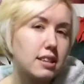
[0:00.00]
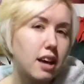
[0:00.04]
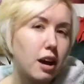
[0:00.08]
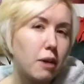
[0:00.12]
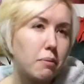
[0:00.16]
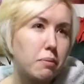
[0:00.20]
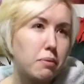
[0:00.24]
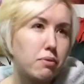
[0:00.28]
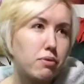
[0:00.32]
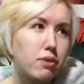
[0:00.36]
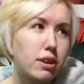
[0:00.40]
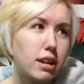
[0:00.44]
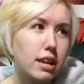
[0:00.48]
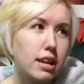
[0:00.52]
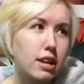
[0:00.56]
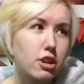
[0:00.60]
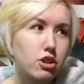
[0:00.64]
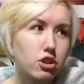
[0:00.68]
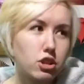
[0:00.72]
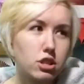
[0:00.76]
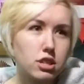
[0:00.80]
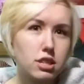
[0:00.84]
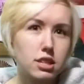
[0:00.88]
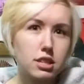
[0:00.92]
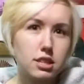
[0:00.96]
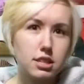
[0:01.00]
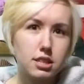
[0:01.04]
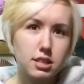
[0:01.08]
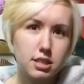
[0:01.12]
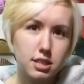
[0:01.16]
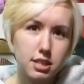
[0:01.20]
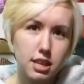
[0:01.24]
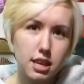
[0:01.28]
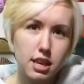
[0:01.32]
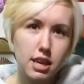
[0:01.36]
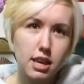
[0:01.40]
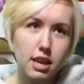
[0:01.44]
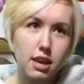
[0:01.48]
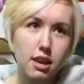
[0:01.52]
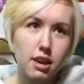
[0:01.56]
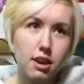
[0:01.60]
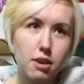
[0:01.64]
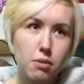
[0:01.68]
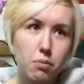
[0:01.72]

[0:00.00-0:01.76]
I'll be really interested to see